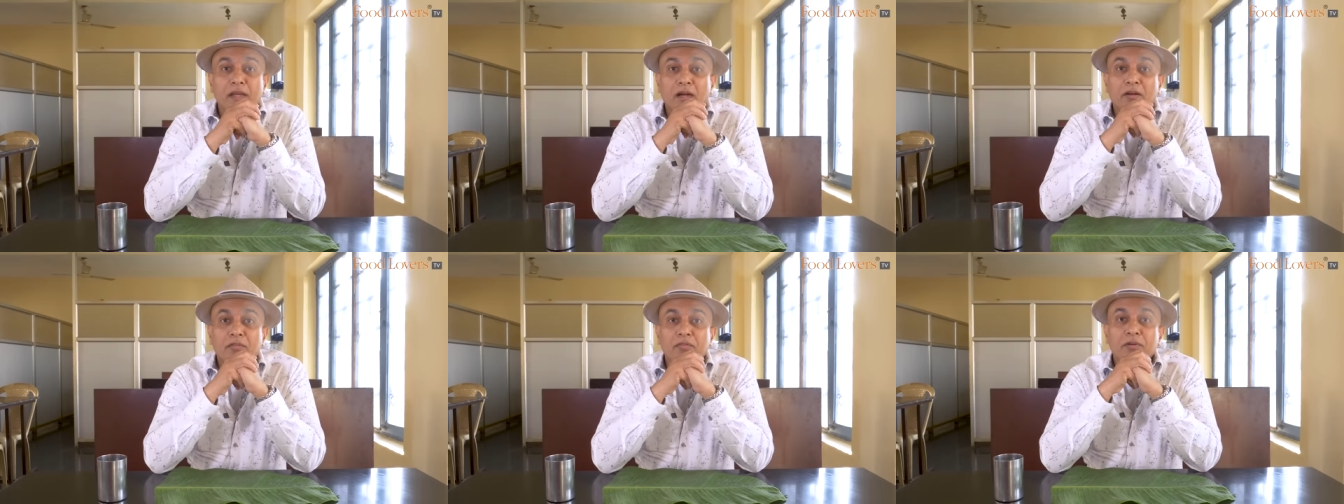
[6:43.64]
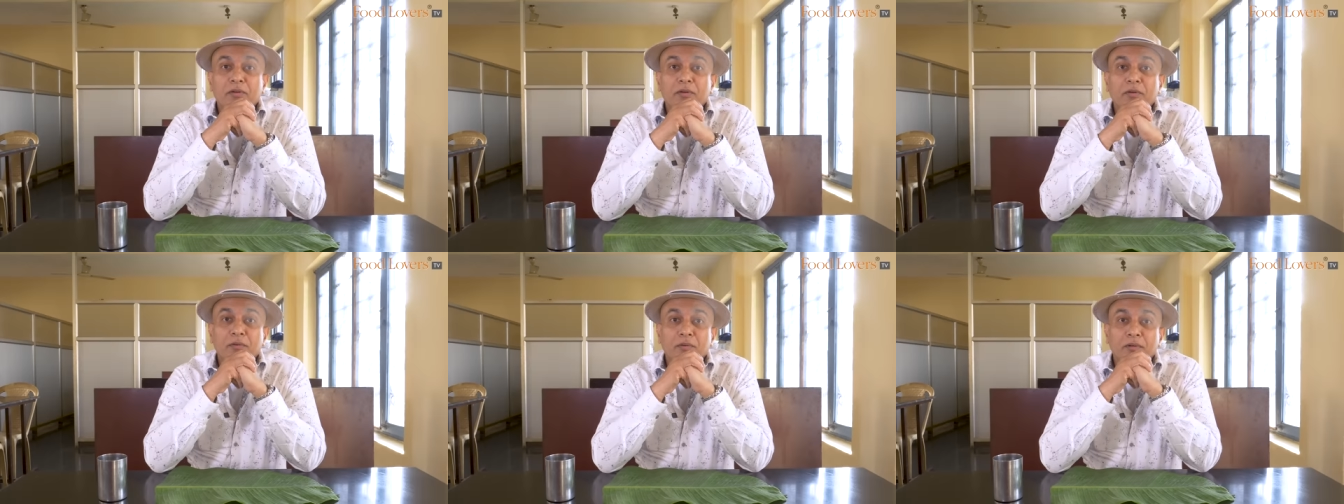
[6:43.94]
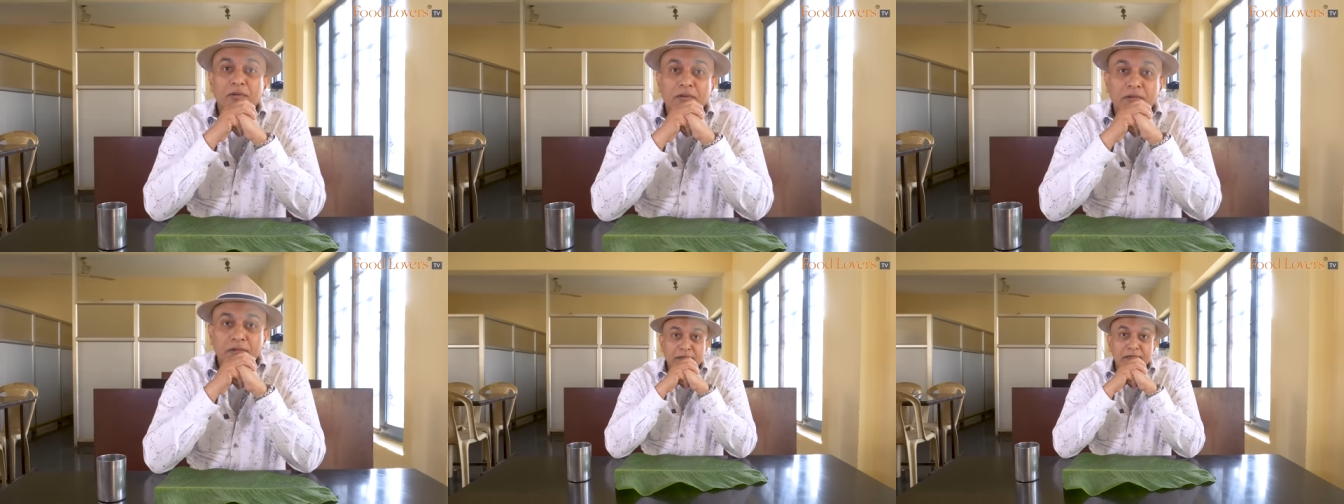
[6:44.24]
the afternoon,
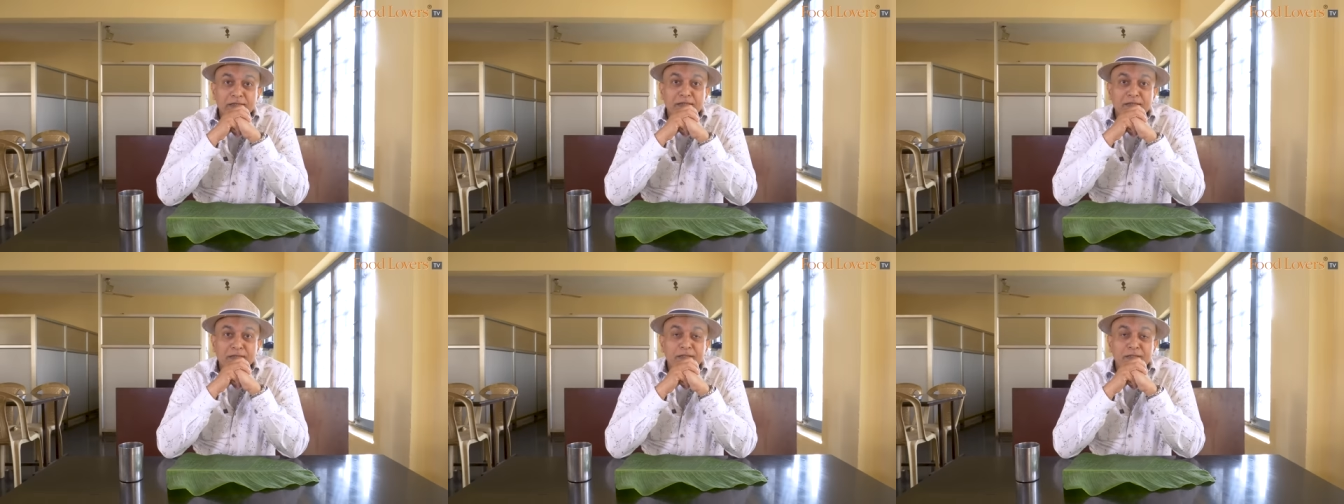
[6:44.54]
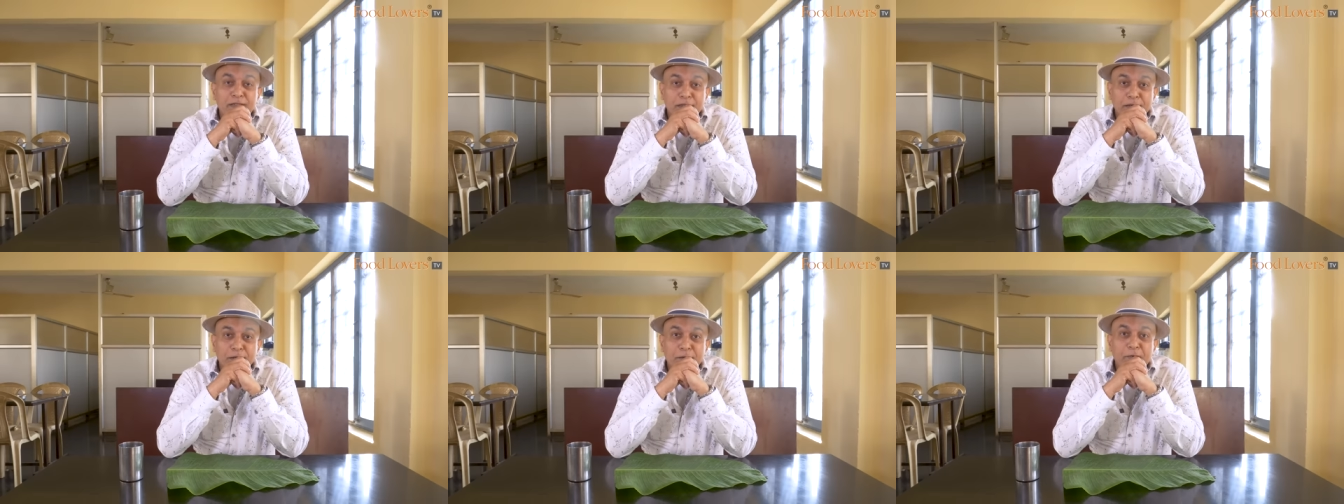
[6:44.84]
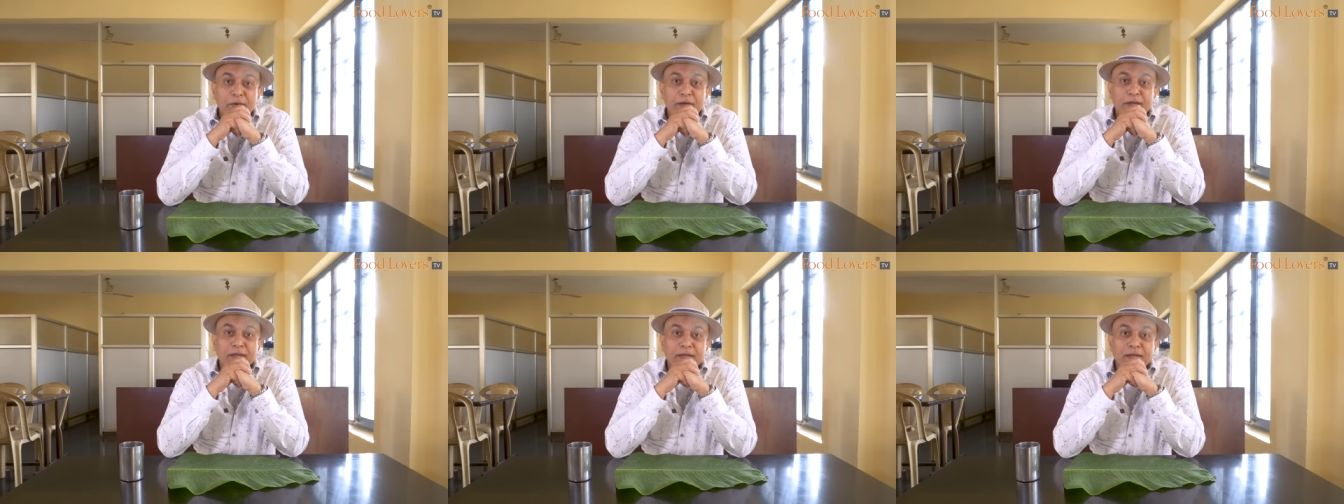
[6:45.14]
they're still
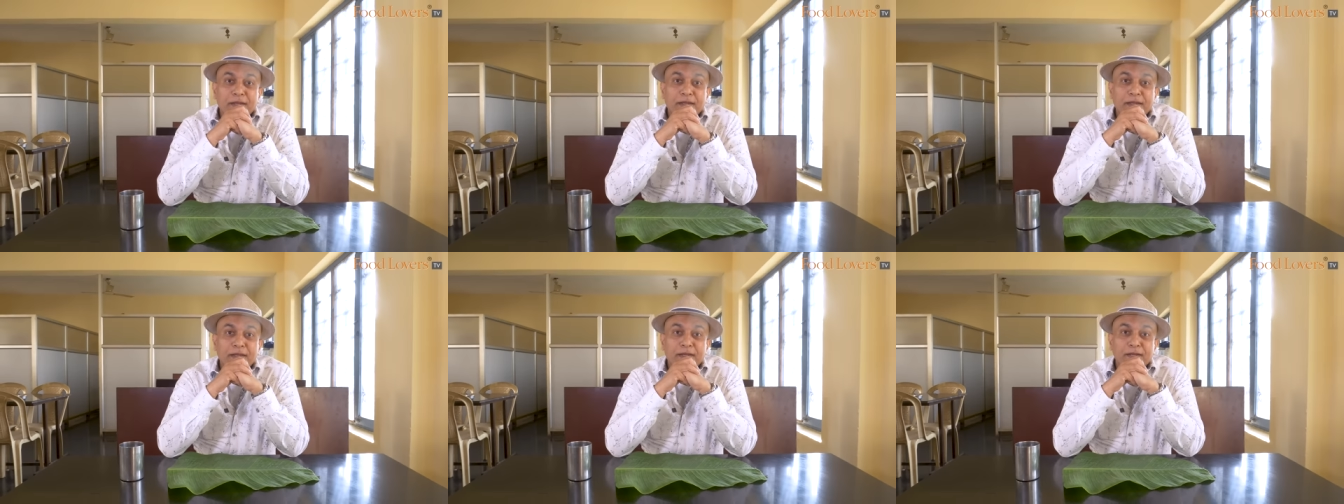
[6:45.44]
very